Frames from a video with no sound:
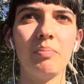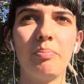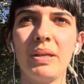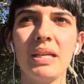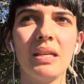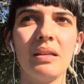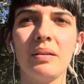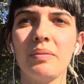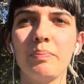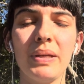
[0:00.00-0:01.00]
be
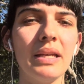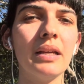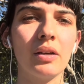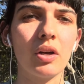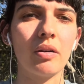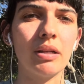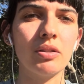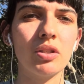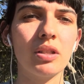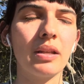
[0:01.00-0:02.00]

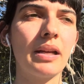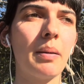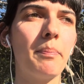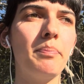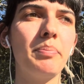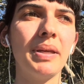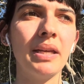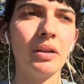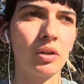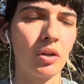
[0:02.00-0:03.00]
encouraged. Like,
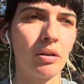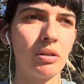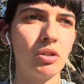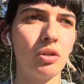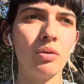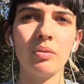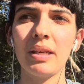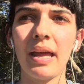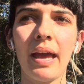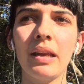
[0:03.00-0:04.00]
be encouraged. You don't
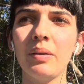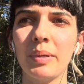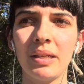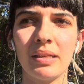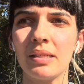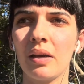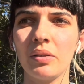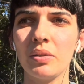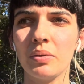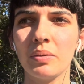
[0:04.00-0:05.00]
need anybody to tell
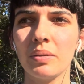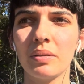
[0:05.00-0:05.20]
you.